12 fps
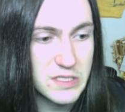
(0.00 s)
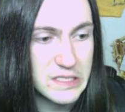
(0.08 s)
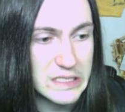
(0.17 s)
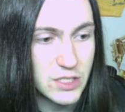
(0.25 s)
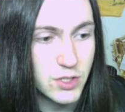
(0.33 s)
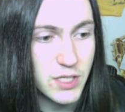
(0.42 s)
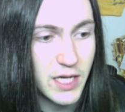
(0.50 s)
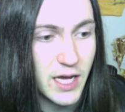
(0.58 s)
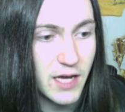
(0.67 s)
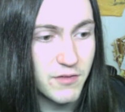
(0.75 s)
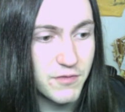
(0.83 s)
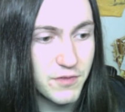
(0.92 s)
that you can
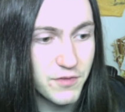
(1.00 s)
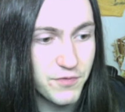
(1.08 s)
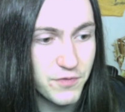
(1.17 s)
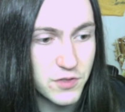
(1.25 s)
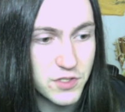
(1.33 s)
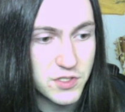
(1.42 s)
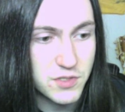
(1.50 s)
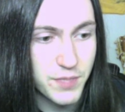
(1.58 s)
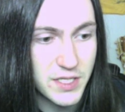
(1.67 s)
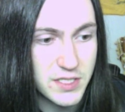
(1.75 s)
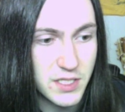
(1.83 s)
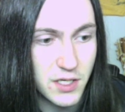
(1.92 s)
have if you're just
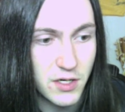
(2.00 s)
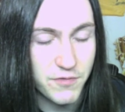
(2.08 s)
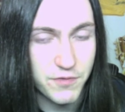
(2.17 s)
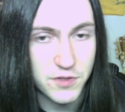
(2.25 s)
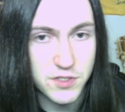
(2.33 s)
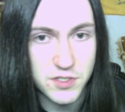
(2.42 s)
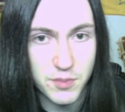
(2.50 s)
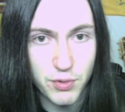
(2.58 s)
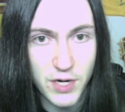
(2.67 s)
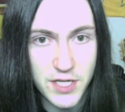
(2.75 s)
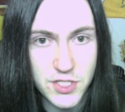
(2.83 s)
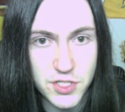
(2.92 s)
basing it on first
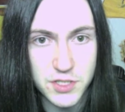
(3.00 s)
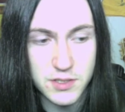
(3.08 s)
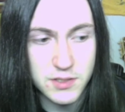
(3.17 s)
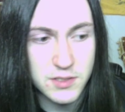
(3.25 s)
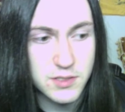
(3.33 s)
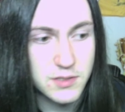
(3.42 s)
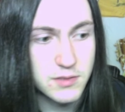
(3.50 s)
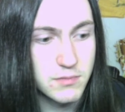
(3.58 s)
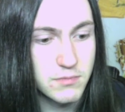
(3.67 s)
impressions.